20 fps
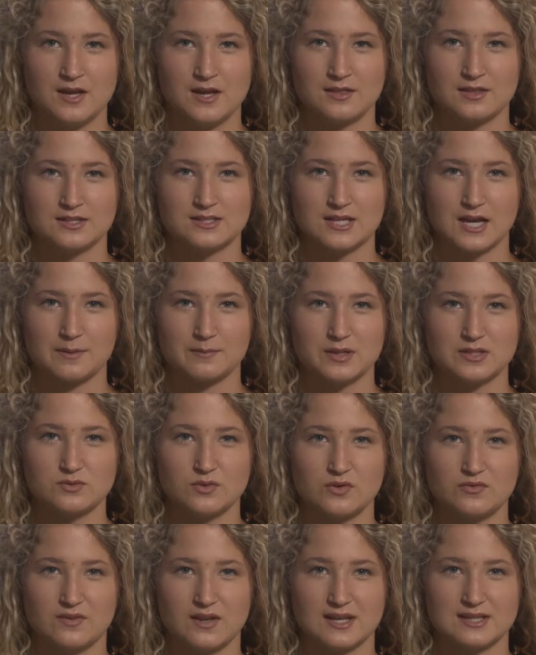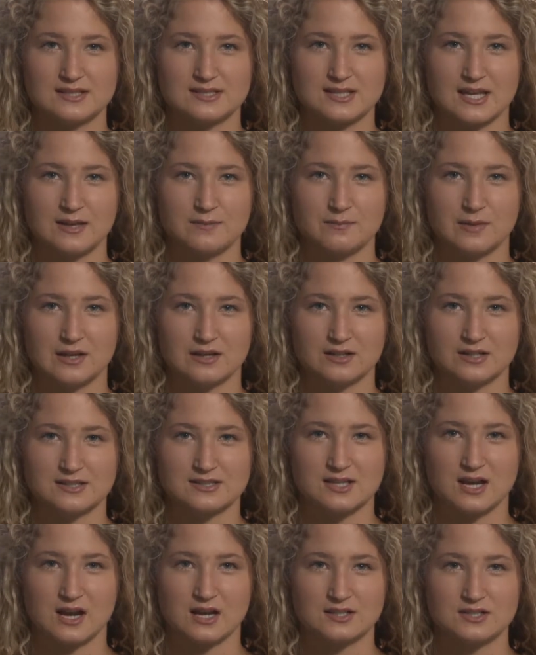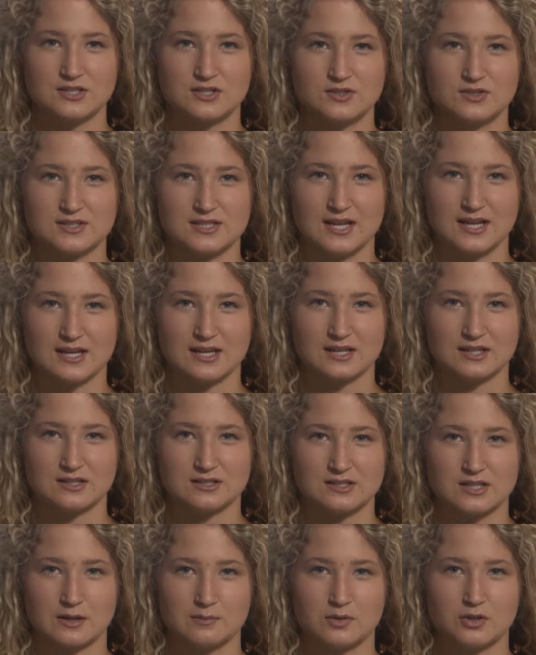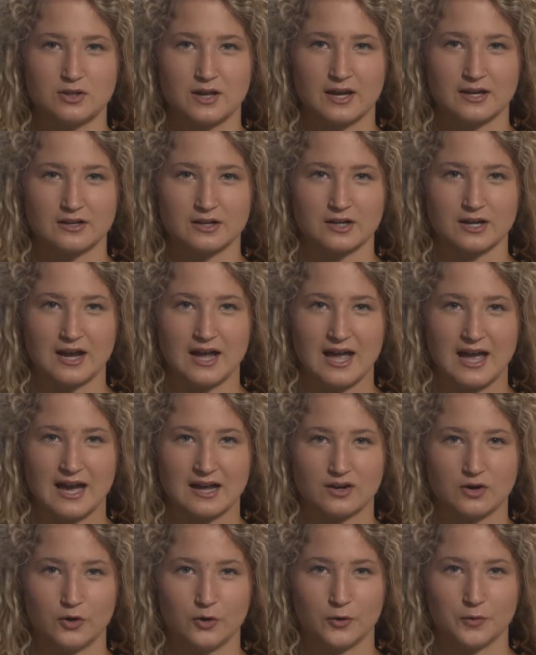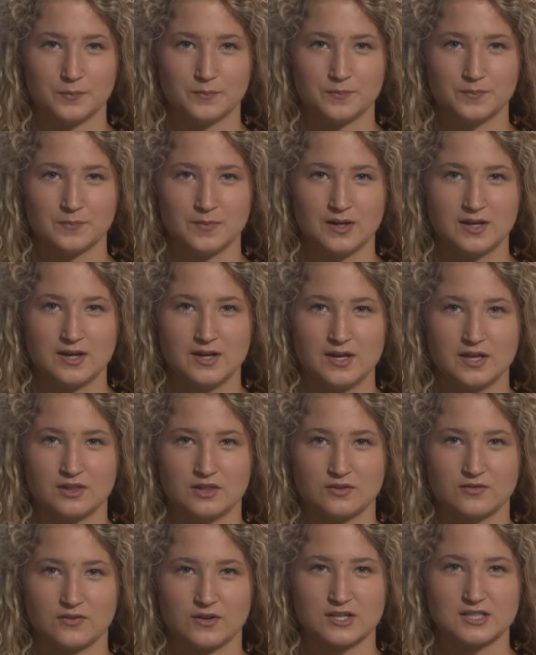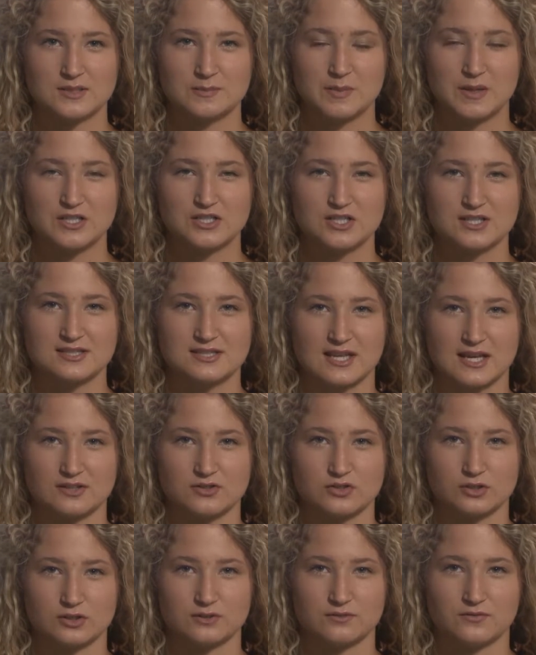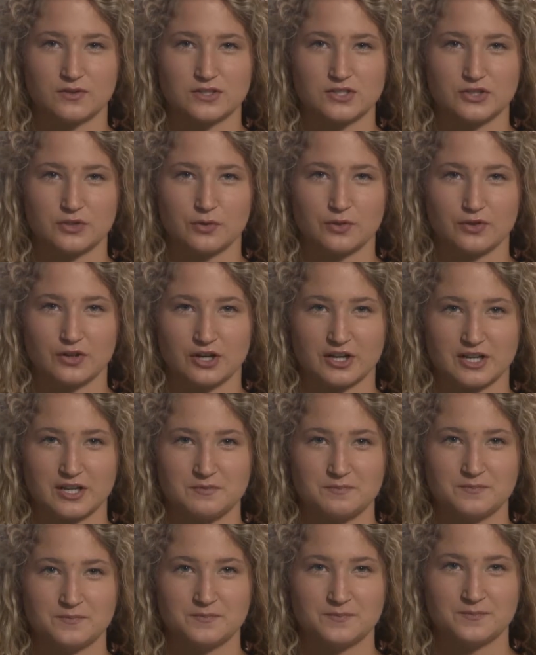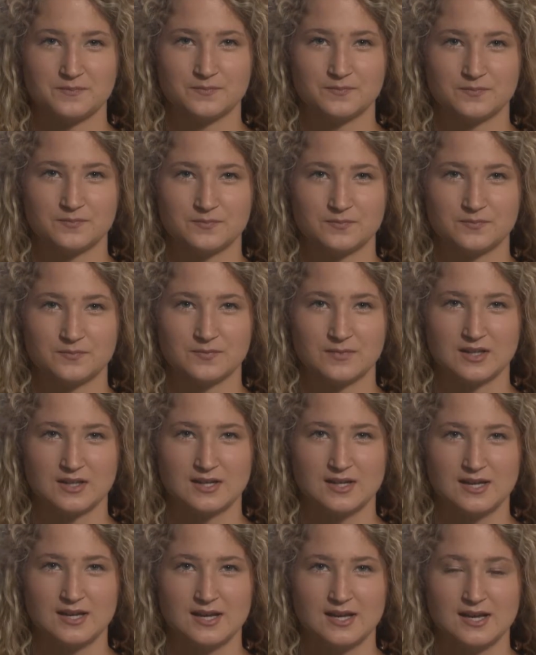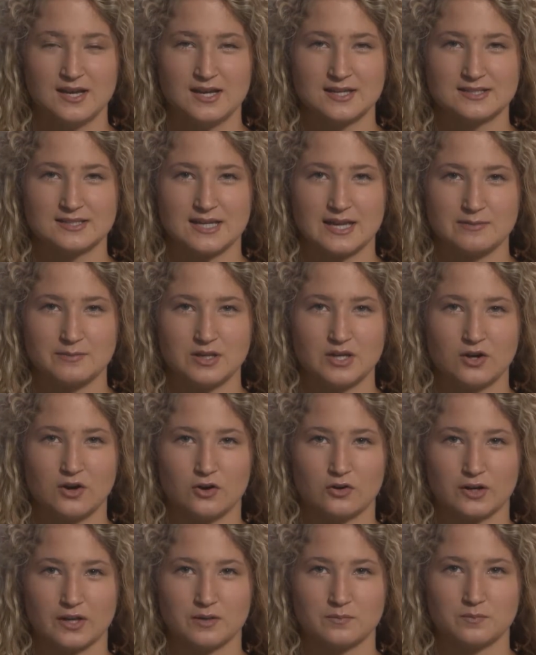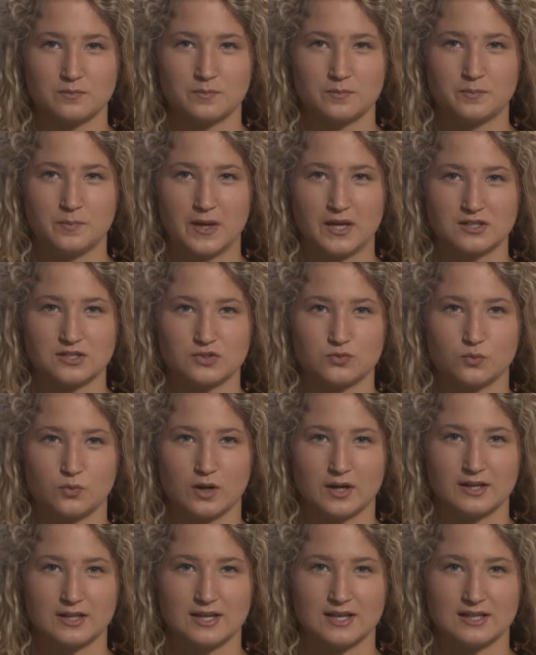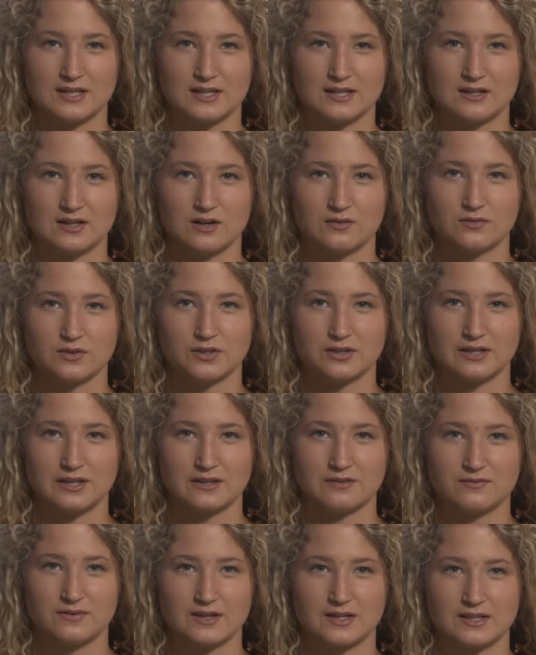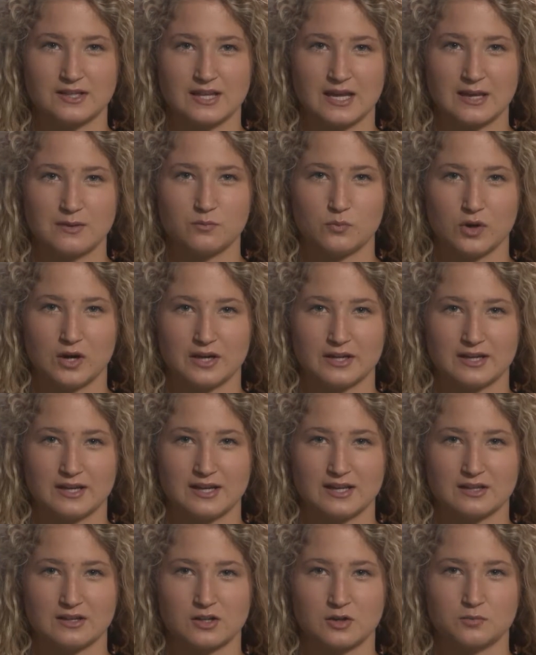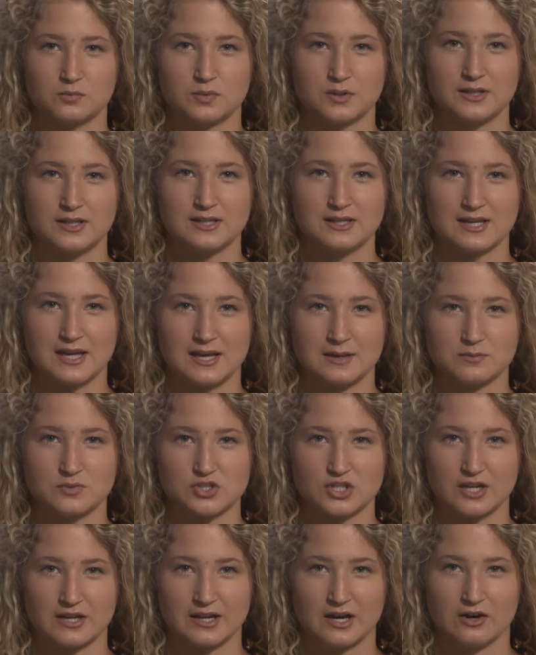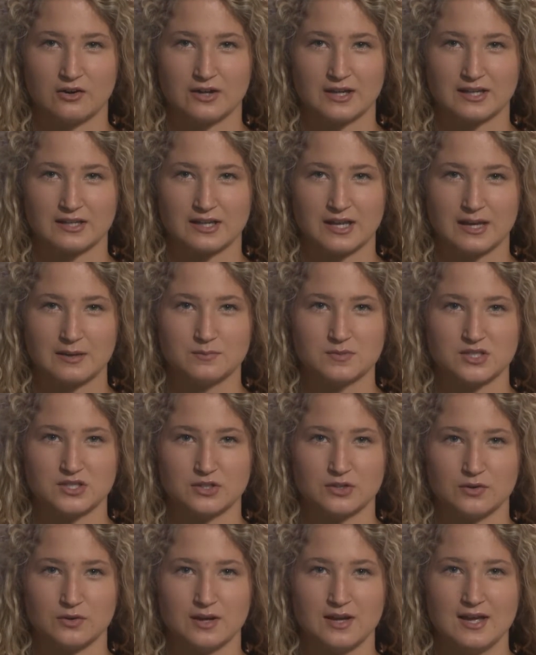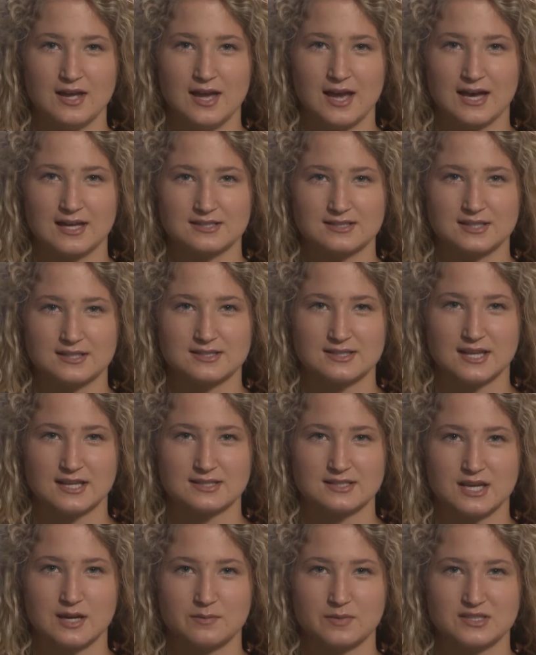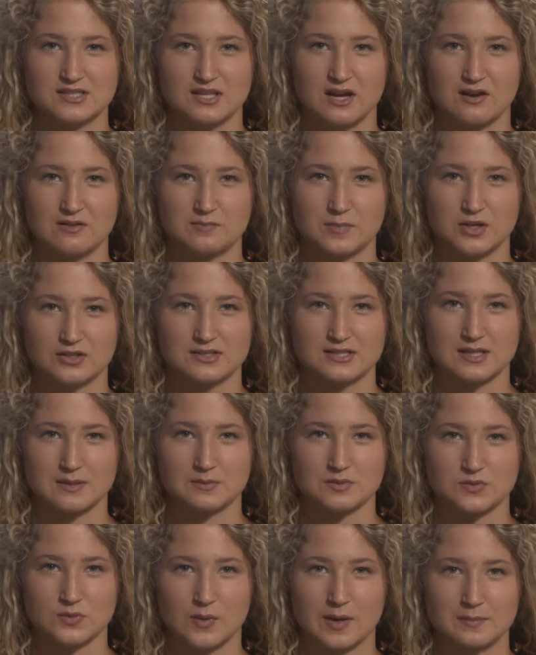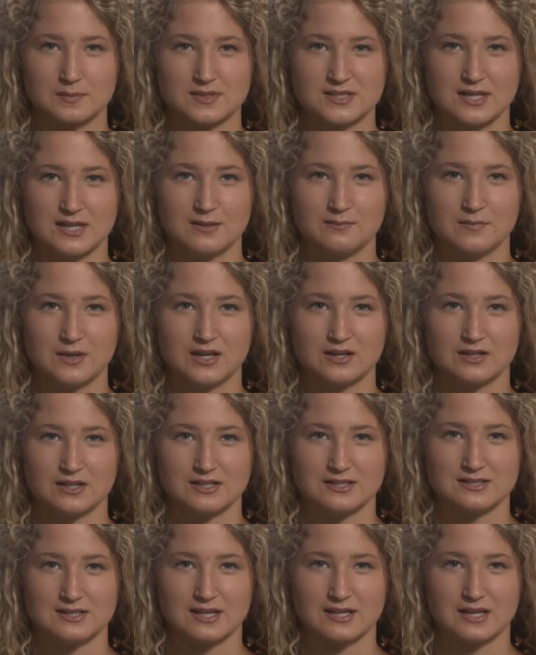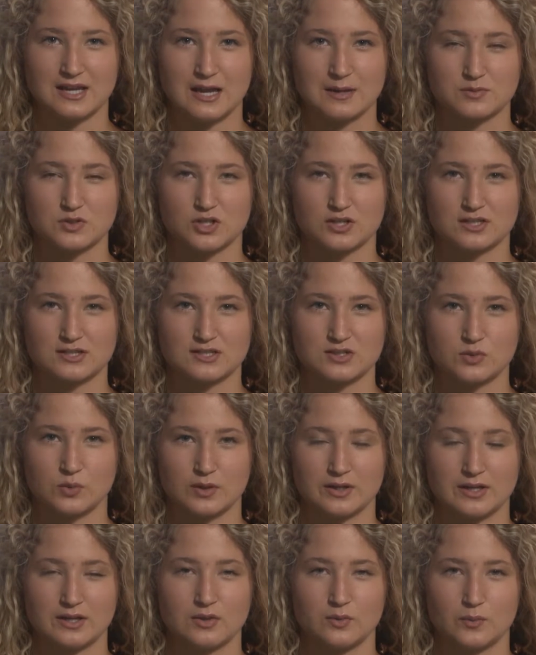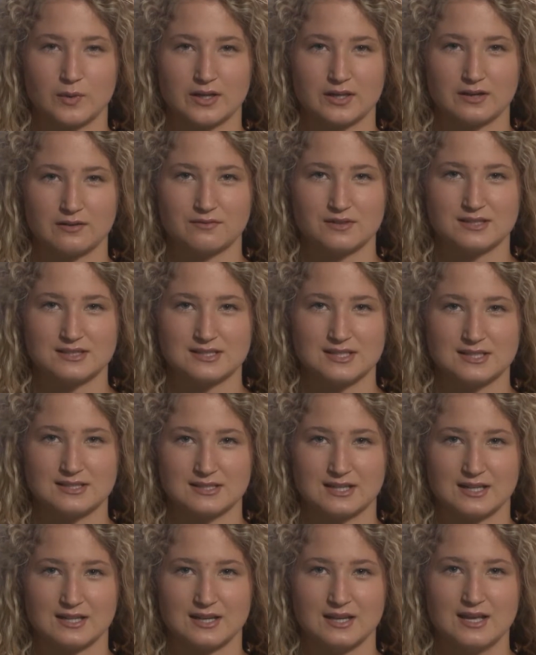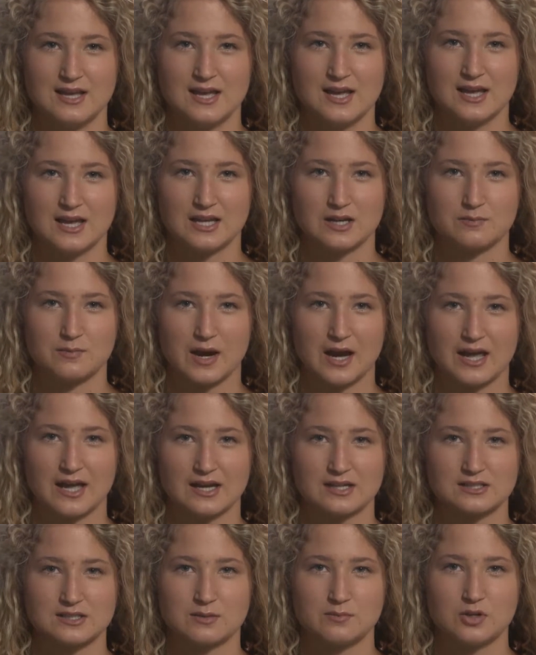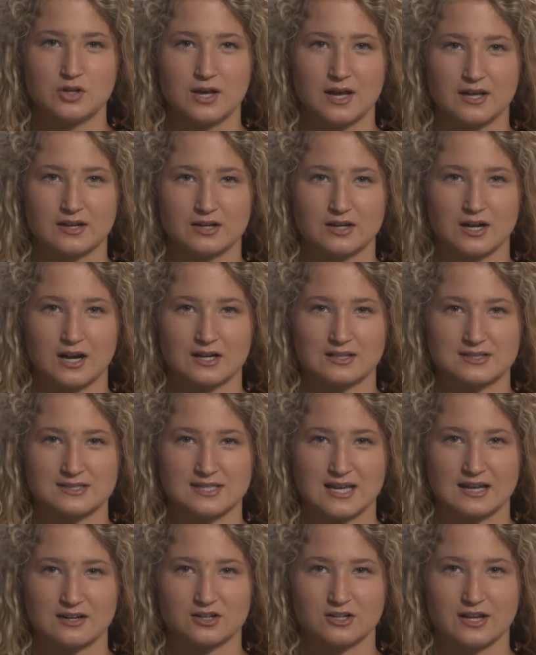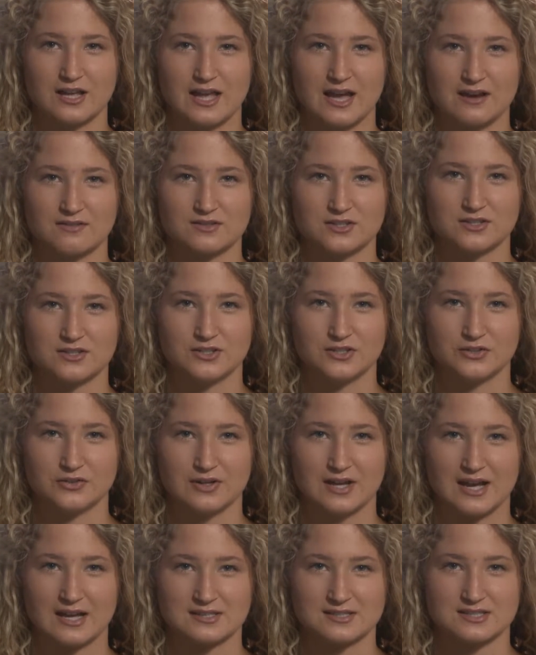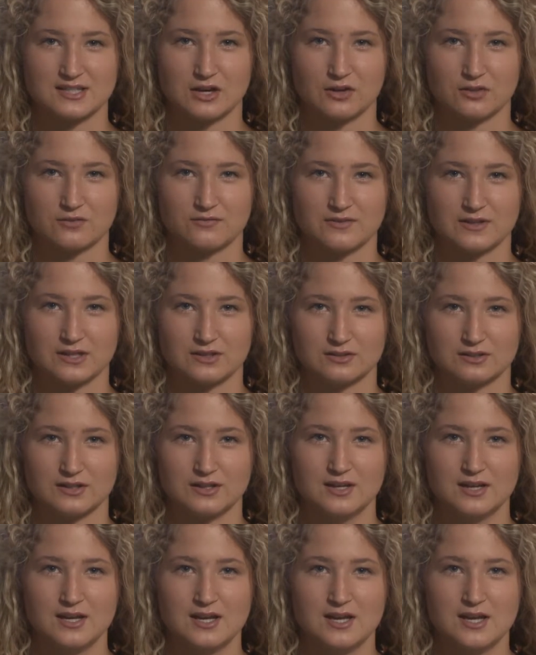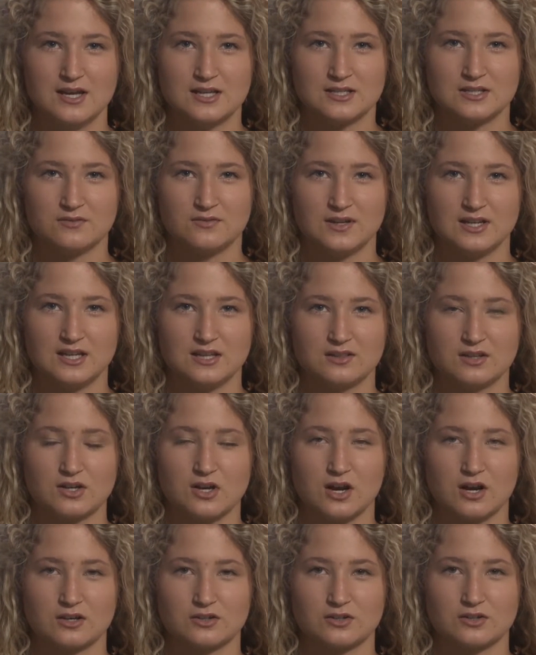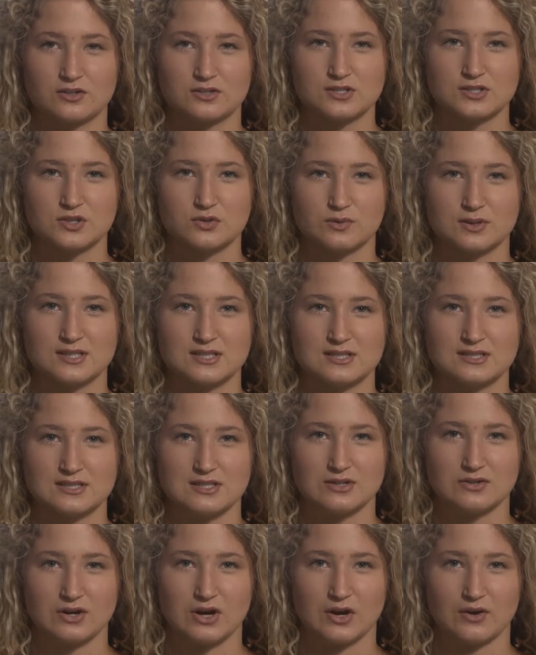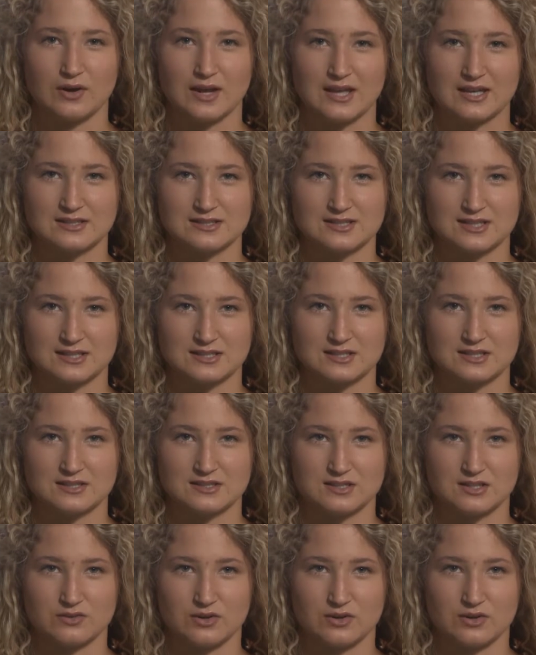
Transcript: The Tommies will face St. Mary's on Tuesday in a doubleheader at home. The first pitch is scheduled for 2:30. Sammy Hogan pitched one inning of relief in Game 1 and a complete game shutout in Game 2 as the St. Thomas softball team swept St. Mary's and captured its 20th win of the season in a MIAC doubleheader on Saturday afternoon at South Field, defeating the Cardinals 3-0 and 6-0.